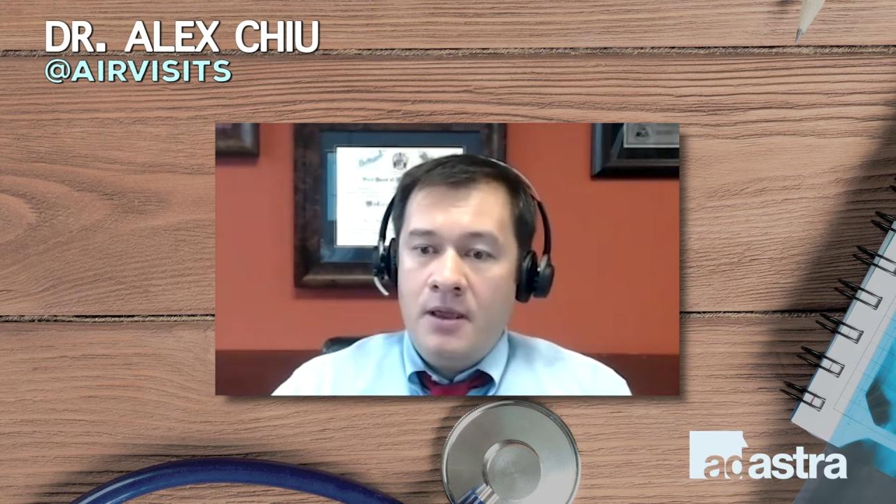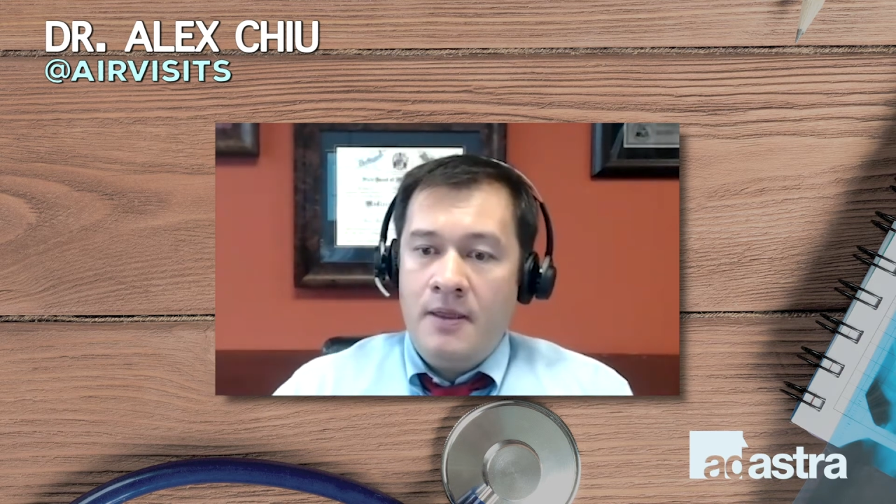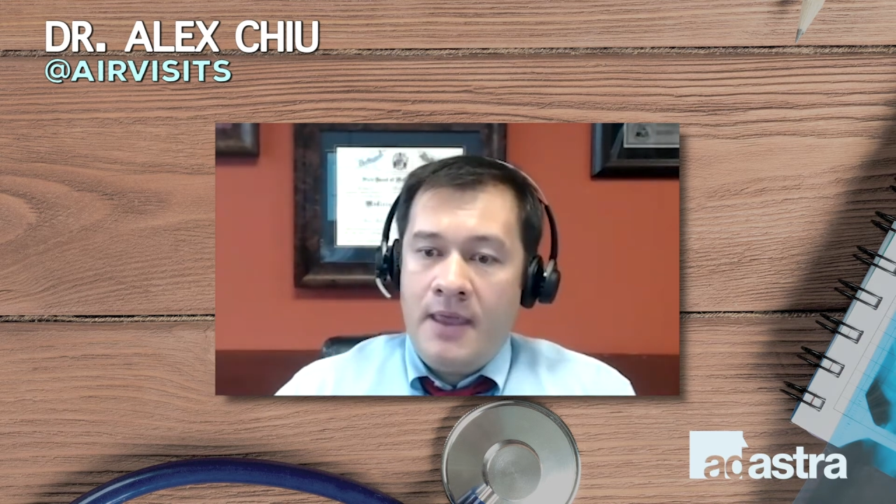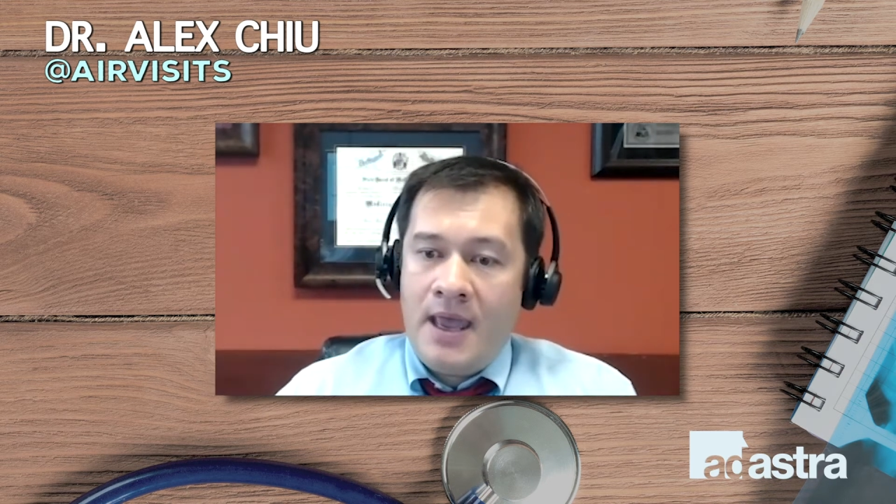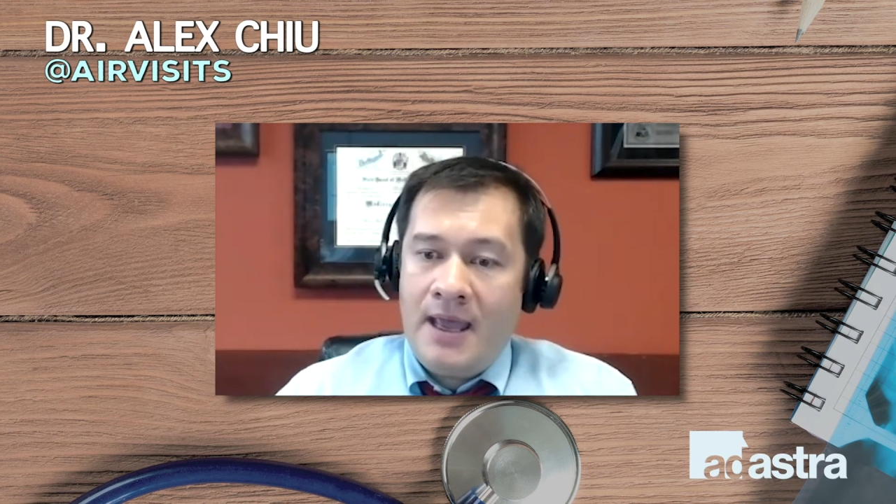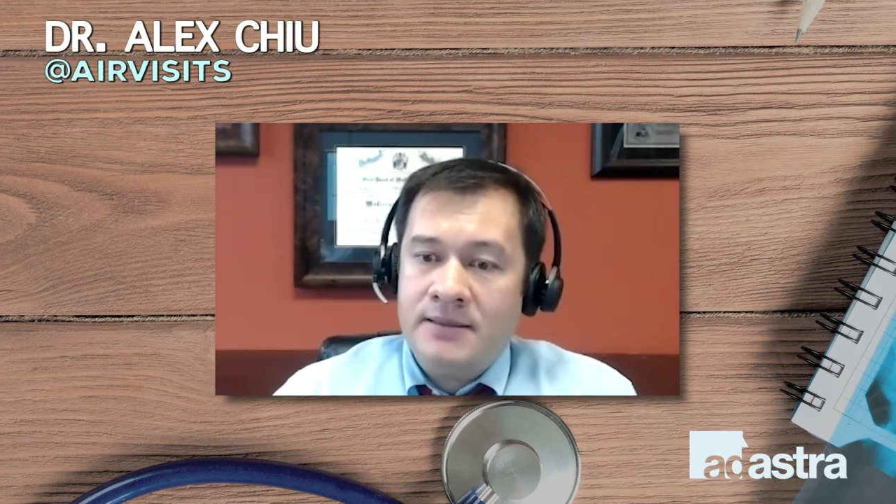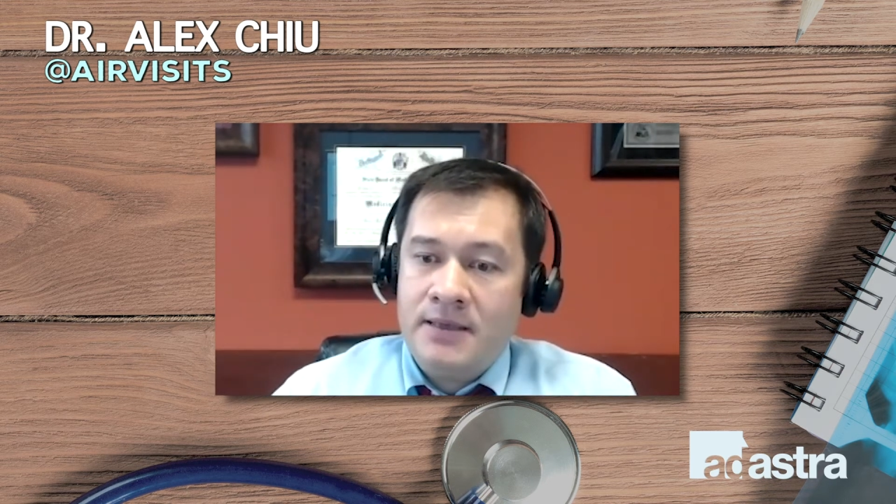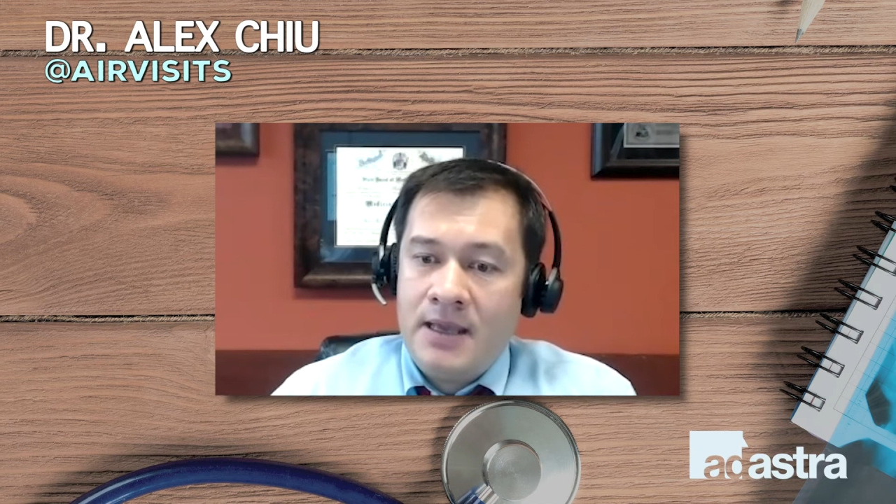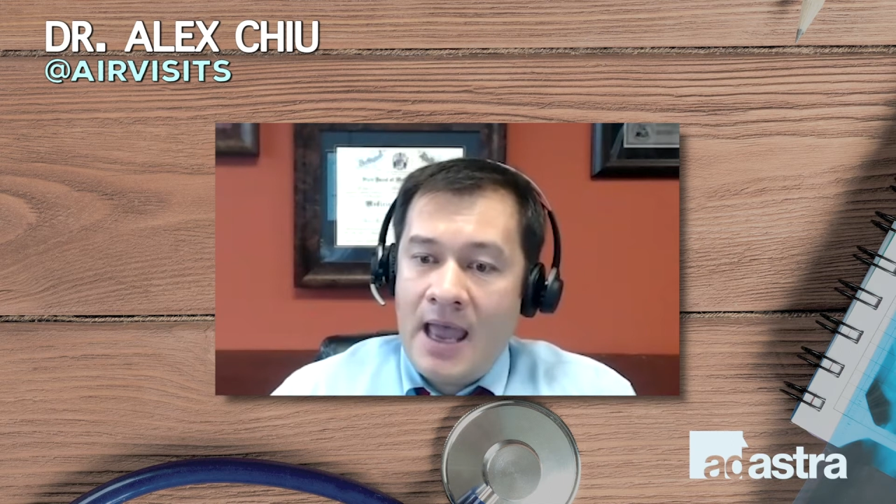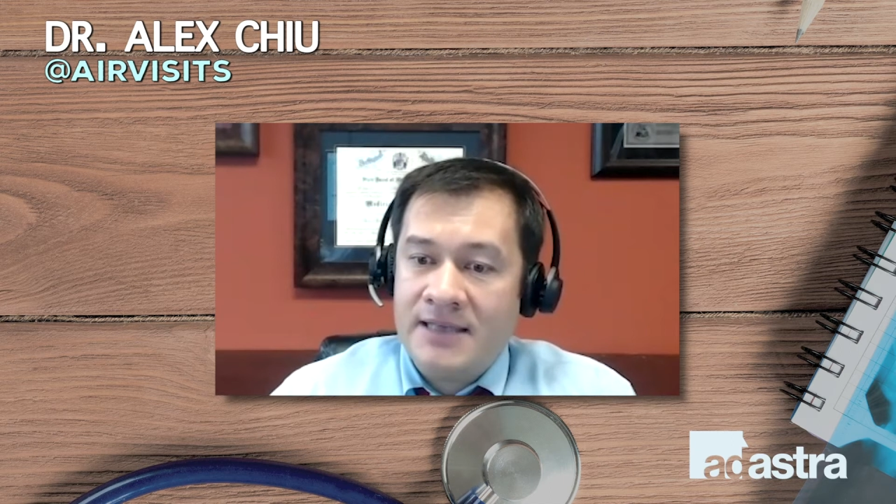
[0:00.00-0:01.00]
that
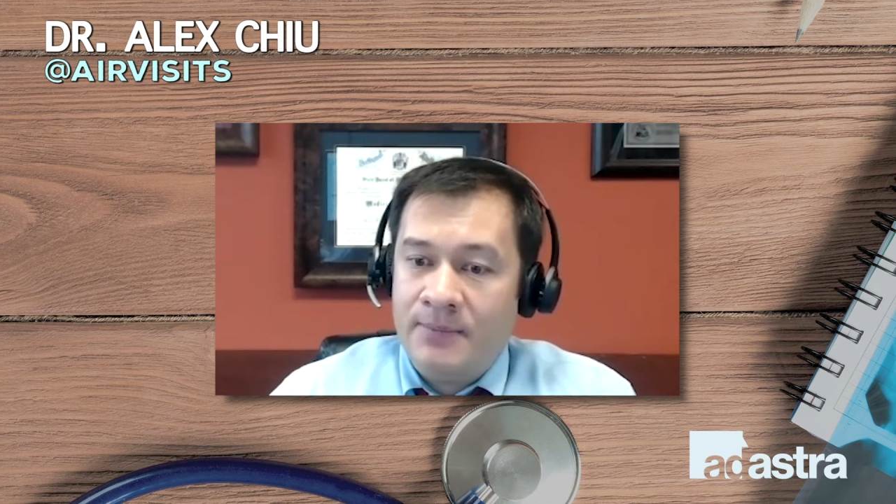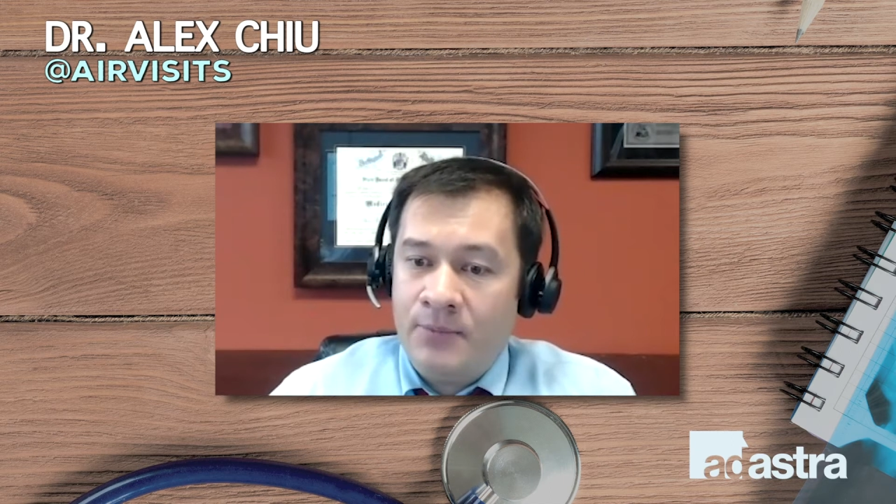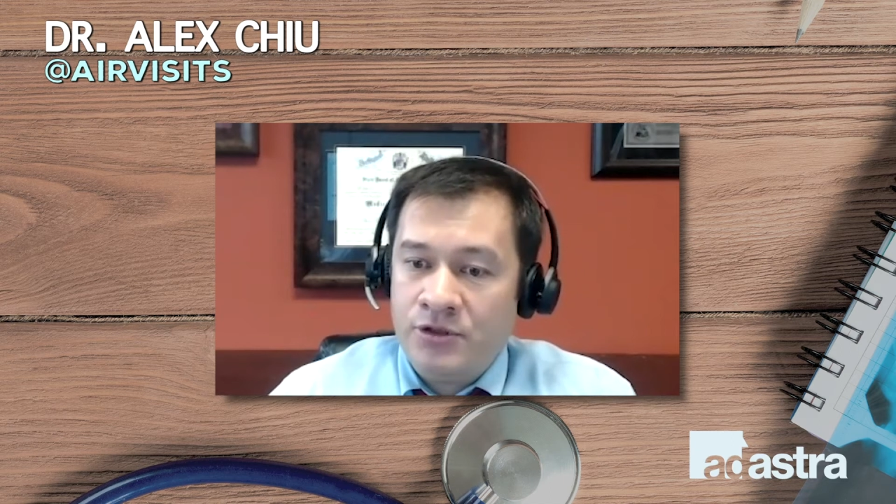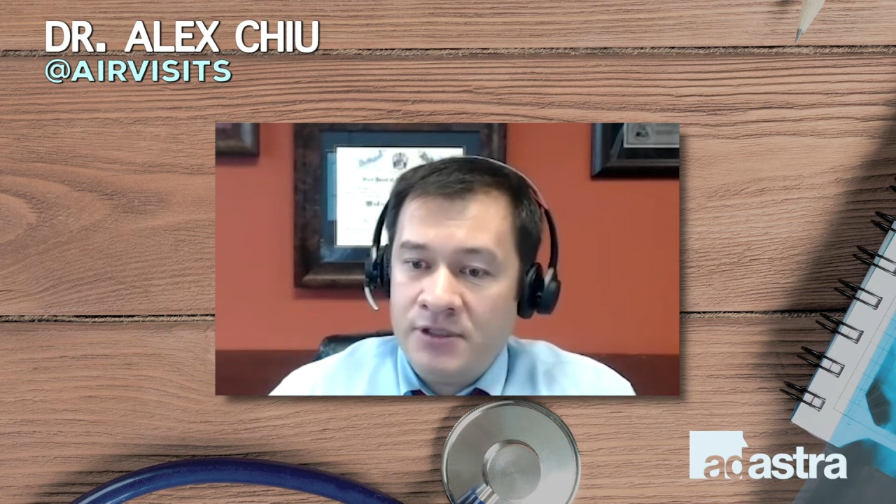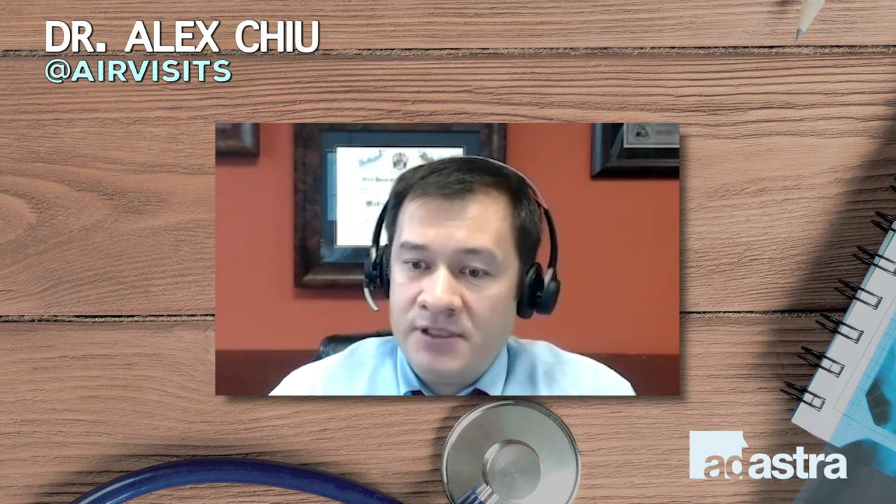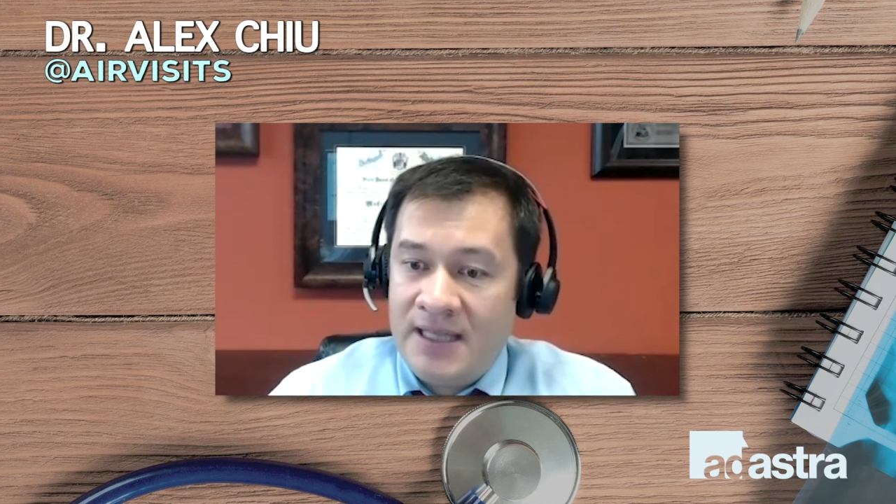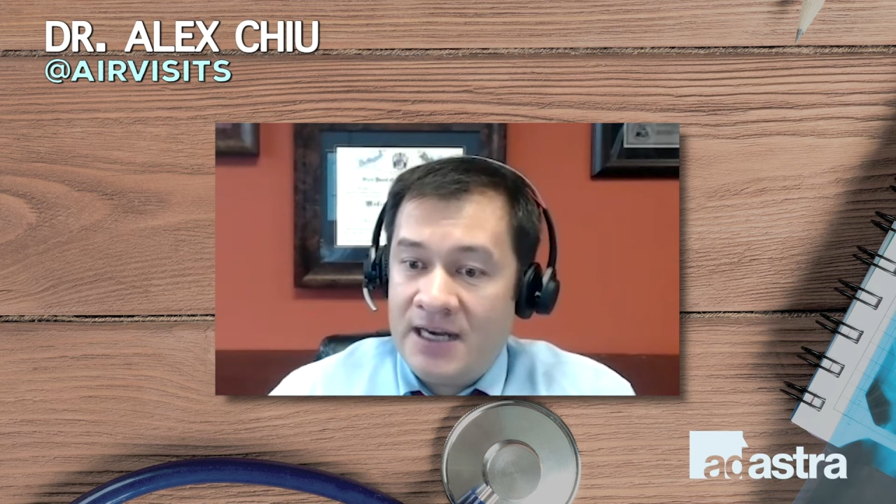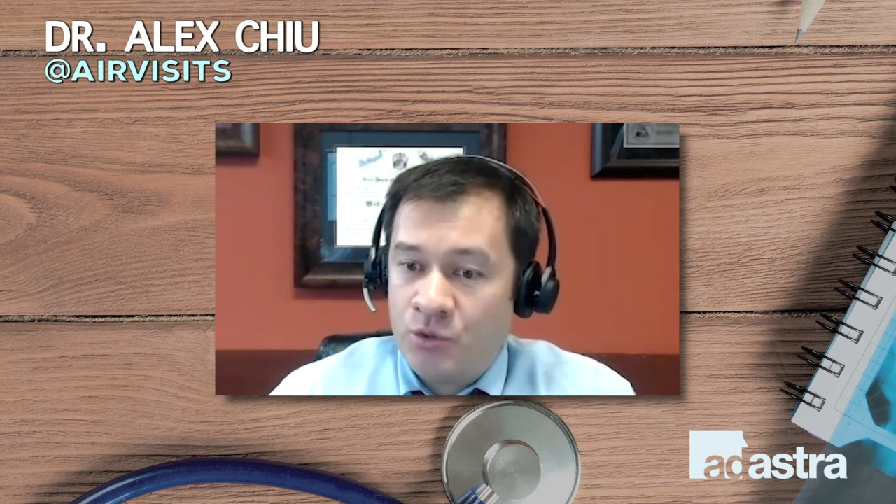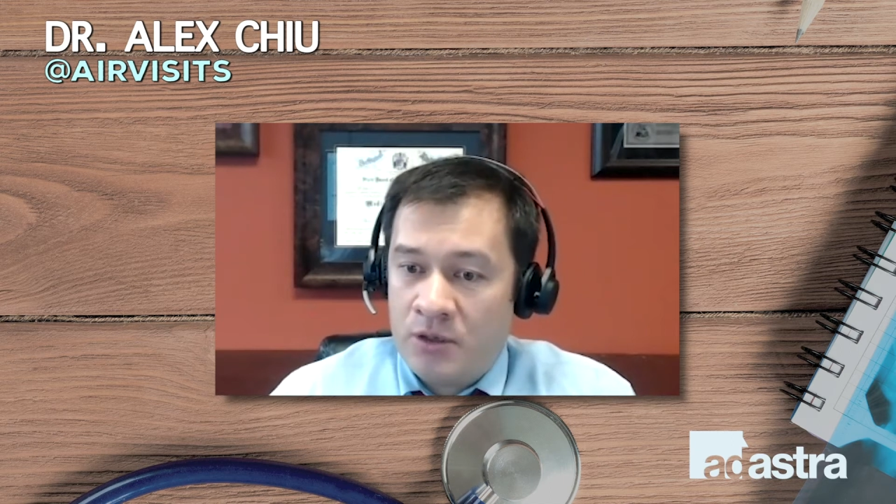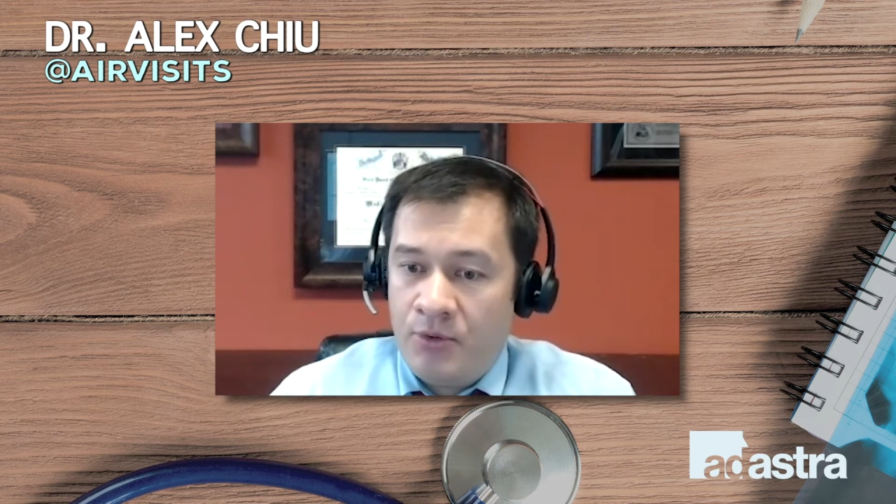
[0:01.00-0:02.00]
has an emergency, that
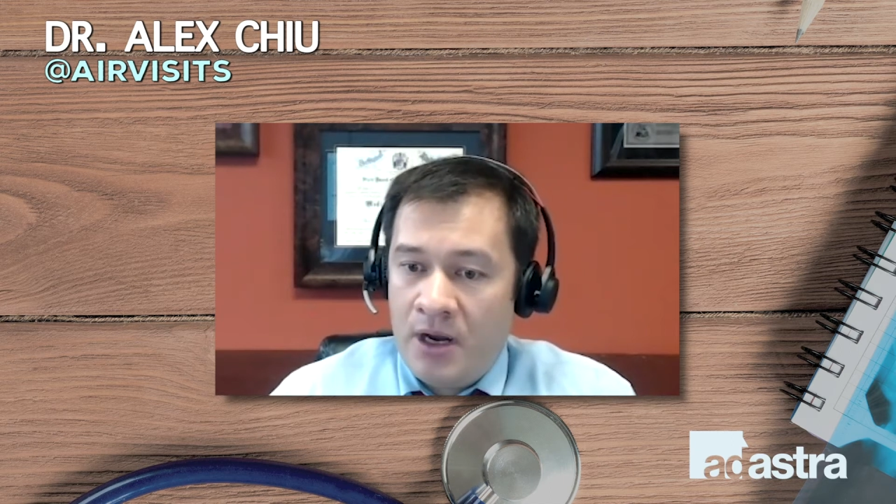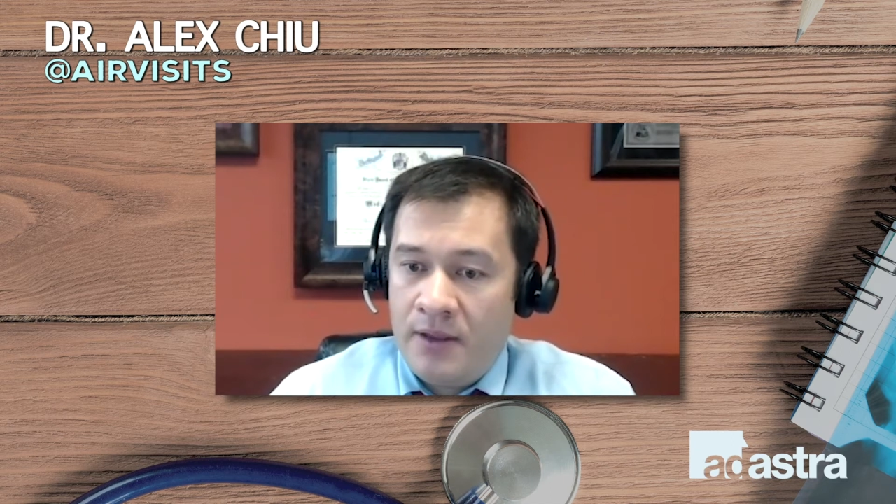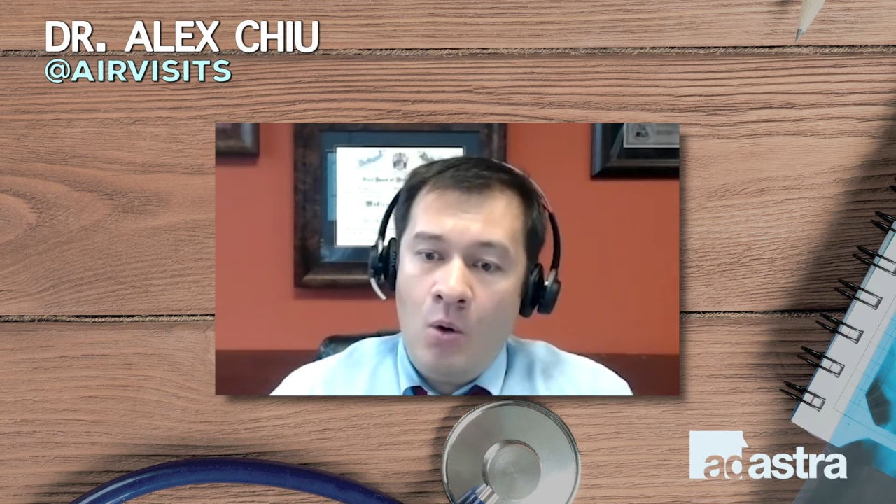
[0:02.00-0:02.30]
is short of breath,